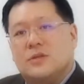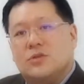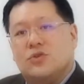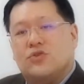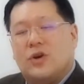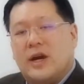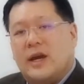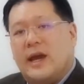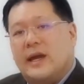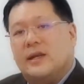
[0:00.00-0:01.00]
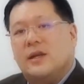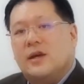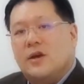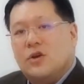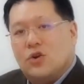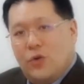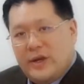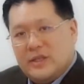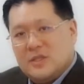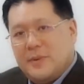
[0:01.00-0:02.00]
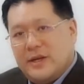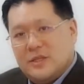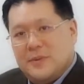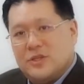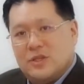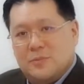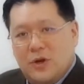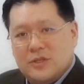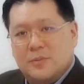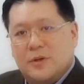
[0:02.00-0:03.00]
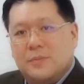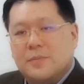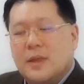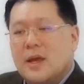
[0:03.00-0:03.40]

to try and correct the spine as much as possible.